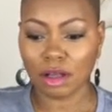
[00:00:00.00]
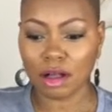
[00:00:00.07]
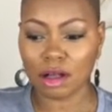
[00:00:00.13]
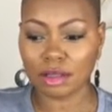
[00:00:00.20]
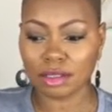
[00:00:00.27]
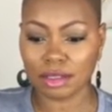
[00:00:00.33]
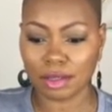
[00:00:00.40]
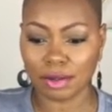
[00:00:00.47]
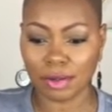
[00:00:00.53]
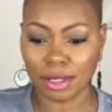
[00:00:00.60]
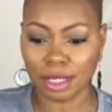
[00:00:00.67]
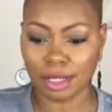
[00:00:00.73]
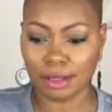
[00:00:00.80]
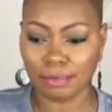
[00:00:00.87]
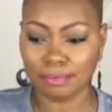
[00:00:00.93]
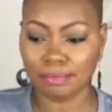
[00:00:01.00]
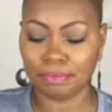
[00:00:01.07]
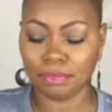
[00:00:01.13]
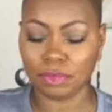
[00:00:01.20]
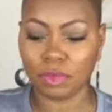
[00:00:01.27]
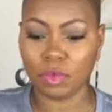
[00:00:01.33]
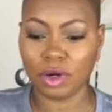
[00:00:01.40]
Also,
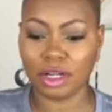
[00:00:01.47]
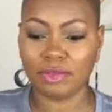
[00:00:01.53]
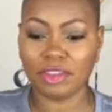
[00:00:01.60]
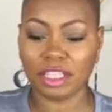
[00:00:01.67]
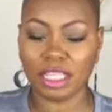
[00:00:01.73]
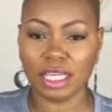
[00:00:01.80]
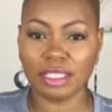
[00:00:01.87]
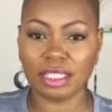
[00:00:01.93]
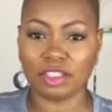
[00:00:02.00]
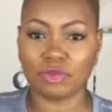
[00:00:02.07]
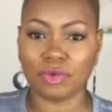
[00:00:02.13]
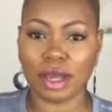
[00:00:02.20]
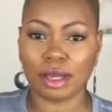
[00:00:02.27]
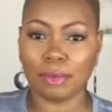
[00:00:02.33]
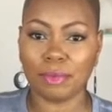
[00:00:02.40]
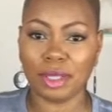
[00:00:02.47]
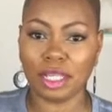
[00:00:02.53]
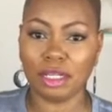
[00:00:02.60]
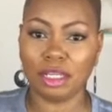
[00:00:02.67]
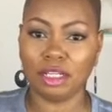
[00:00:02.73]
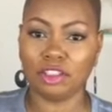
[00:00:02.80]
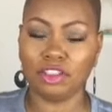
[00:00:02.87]
one of the things that's
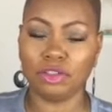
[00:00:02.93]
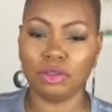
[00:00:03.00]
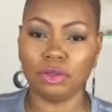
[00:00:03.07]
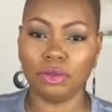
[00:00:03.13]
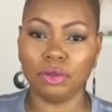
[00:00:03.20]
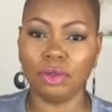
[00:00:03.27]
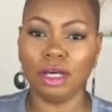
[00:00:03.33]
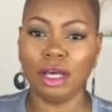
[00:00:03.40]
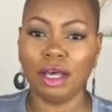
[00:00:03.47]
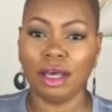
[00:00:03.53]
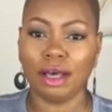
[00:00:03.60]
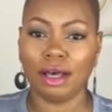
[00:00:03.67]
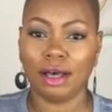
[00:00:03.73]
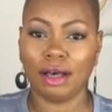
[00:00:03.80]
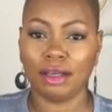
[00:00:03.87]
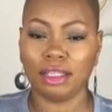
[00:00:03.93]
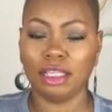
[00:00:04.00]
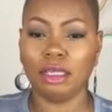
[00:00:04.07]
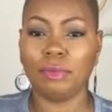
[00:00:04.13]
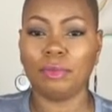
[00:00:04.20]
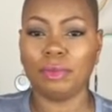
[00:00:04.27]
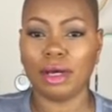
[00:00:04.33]
recommended to
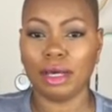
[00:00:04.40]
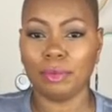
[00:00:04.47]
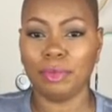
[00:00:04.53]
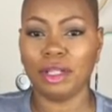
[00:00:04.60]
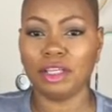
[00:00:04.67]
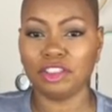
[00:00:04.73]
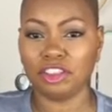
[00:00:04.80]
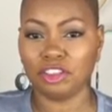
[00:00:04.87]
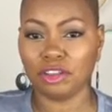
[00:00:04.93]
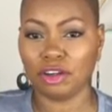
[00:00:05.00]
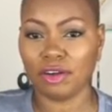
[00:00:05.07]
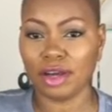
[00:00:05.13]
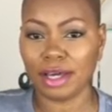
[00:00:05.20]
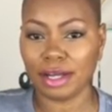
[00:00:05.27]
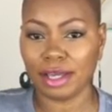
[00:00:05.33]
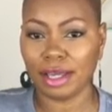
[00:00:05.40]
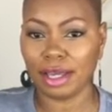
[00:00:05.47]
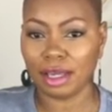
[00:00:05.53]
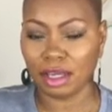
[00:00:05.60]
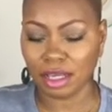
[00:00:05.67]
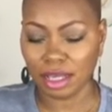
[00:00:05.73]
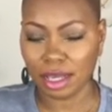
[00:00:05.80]
keep my blood sugar at
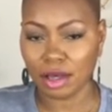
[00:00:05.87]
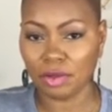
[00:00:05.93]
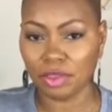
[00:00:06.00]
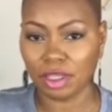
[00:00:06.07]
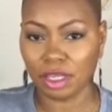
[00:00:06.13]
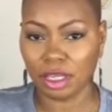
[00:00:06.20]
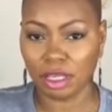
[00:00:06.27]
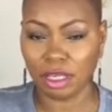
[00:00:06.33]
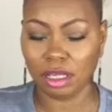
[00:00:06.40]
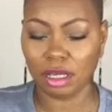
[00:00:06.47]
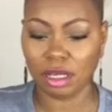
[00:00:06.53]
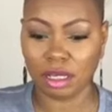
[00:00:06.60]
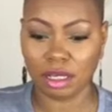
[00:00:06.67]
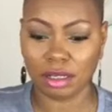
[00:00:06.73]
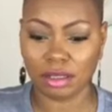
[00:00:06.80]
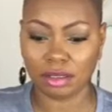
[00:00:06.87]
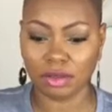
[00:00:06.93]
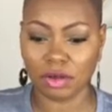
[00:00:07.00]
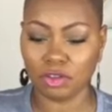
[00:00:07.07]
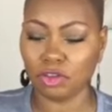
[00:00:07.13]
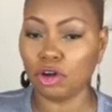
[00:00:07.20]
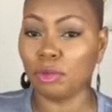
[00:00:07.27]
a healthy
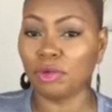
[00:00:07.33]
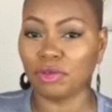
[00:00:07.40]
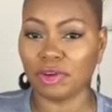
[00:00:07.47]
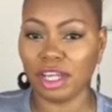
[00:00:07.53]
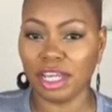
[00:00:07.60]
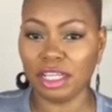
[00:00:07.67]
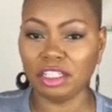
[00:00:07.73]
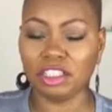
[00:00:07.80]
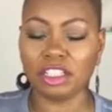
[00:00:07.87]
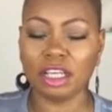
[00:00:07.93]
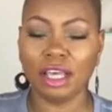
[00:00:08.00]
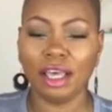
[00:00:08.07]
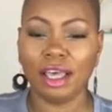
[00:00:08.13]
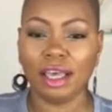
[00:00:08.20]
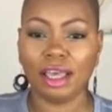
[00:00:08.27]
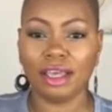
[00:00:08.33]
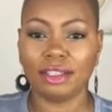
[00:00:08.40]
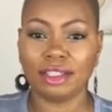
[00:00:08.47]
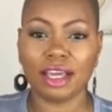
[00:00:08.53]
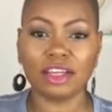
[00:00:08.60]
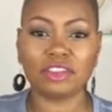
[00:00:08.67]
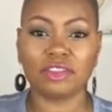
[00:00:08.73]
or normal range
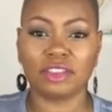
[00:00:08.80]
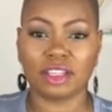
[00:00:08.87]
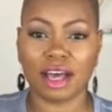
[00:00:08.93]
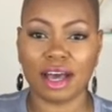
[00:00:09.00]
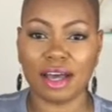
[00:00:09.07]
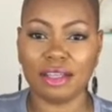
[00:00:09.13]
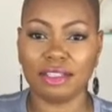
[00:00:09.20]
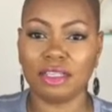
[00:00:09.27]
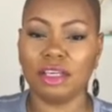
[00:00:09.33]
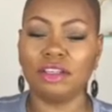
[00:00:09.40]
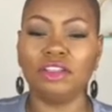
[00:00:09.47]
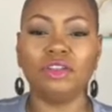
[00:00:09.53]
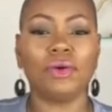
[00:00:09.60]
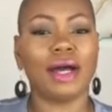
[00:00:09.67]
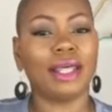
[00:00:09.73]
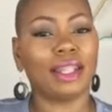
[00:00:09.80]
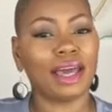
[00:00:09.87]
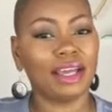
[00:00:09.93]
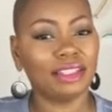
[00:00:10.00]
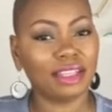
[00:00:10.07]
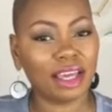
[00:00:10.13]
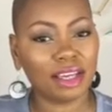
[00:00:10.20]
is exercise. Do I
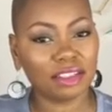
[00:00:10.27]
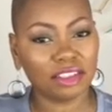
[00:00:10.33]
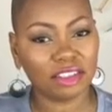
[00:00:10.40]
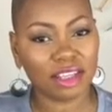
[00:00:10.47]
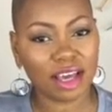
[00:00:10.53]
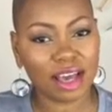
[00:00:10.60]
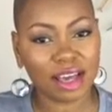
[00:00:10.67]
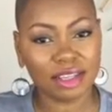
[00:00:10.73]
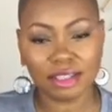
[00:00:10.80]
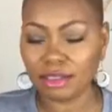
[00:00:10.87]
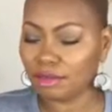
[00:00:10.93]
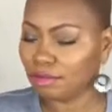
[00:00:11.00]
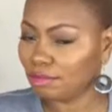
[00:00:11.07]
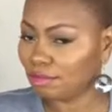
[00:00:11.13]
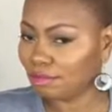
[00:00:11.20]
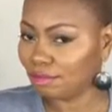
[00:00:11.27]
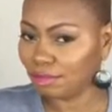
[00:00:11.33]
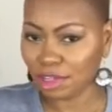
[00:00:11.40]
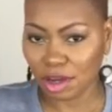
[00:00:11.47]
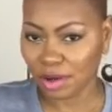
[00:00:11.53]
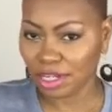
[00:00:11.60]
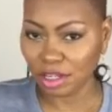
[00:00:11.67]
like to exercise?
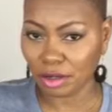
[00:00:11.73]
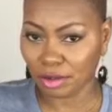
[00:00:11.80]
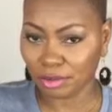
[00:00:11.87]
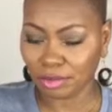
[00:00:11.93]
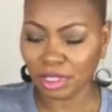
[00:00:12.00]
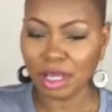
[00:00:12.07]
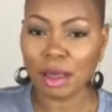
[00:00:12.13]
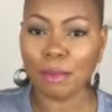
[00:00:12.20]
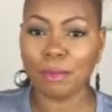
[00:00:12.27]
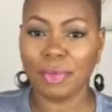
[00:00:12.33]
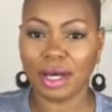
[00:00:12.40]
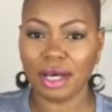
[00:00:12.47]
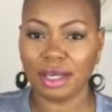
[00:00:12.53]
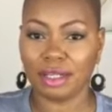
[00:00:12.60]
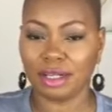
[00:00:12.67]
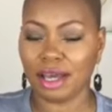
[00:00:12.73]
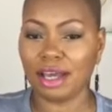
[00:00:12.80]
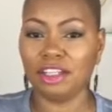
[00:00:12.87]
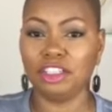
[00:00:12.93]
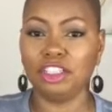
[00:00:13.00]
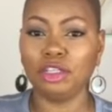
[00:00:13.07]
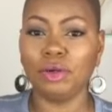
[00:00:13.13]
No, I don't. But
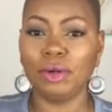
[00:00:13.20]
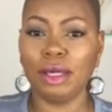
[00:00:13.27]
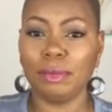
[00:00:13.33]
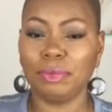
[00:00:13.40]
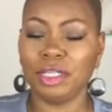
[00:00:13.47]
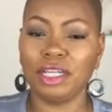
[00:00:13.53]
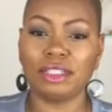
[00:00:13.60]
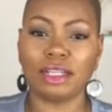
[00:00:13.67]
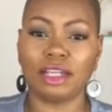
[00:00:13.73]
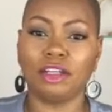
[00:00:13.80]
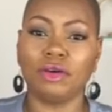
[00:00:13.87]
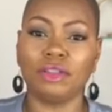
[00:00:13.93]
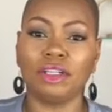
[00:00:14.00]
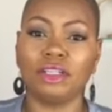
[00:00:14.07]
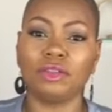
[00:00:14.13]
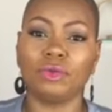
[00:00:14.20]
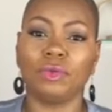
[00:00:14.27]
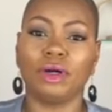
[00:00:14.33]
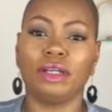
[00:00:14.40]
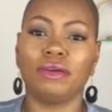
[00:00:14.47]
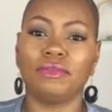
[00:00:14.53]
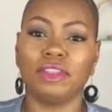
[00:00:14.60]
I do it because I know that it's
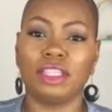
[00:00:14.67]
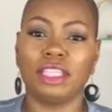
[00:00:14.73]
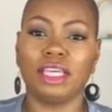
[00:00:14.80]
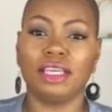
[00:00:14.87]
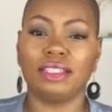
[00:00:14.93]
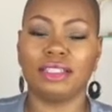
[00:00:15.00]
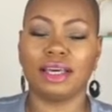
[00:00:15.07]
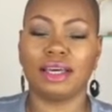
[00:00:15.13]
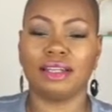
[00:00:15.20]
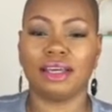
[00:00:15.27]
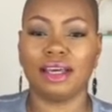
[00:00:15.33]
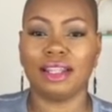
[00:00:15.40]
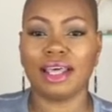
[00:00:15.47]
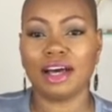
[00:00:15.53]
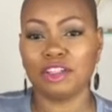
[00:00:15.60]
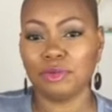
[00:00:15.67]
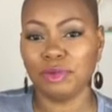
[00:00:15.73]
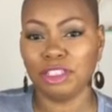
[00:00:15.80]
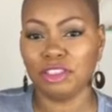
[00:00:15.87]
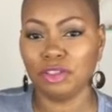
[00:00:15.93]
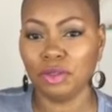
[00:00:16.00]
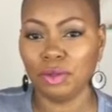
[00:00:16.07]
one of the things that allows
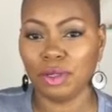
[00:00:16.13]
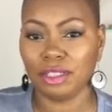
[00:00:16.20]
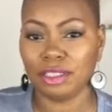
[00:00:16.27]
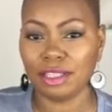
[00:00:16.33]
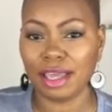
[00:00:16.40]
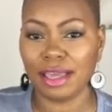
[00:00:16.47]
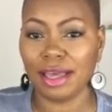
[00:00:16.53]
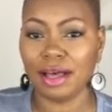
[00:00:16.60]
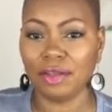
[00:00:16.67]
me to stay